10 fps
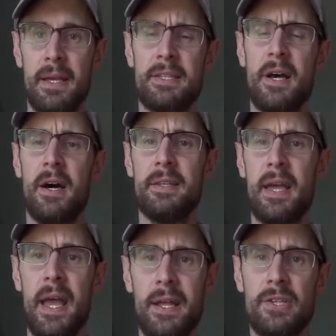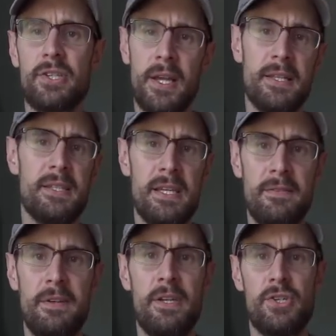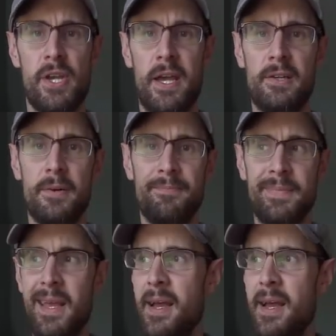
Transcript: It's on the NJTV channel.